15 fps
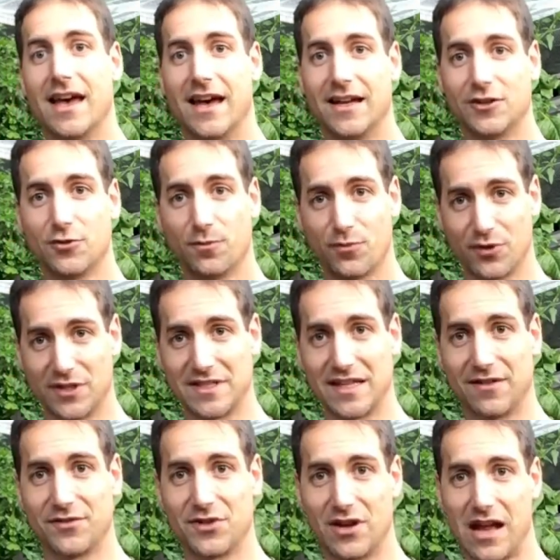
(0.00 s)
and to
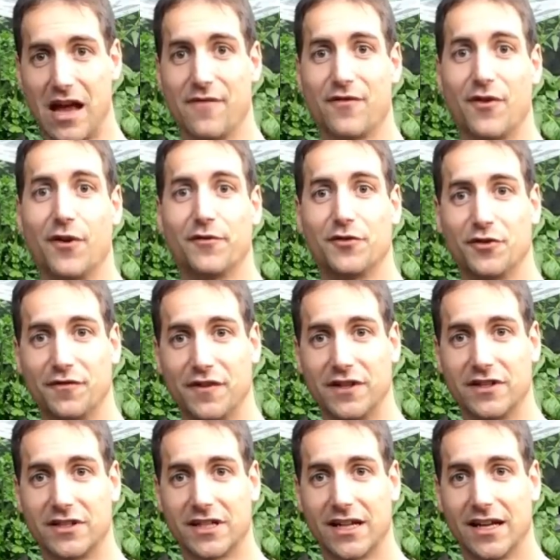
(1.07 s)
preserve the life of your
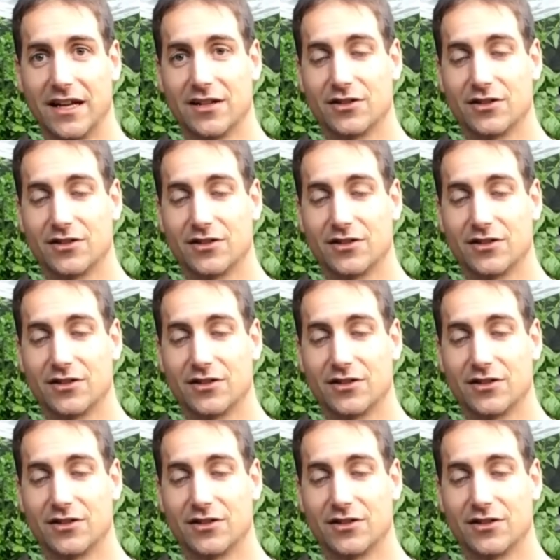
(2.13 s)
fish.